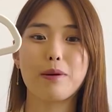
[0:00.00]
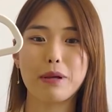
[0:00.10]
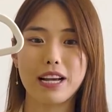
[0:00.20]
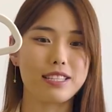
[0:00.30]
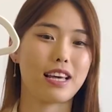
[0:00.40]

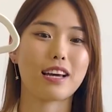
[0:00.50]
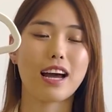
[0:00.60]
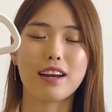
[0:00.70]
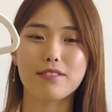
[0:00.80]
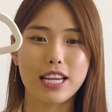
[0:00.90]
because that
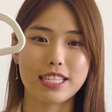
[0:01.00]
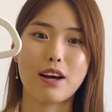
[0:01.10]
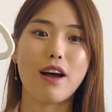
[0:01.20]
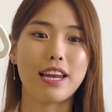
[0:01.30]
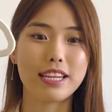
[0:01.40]
kind of takes
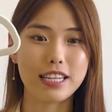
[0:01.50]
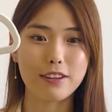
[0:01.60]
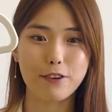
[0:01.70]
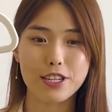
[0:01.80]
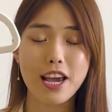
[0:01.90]
out any need
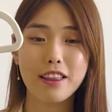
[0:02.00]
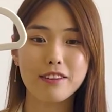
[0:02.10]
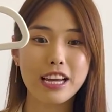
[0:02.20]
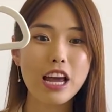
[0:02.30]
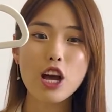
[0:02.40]
for
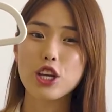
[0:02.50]
tailoring.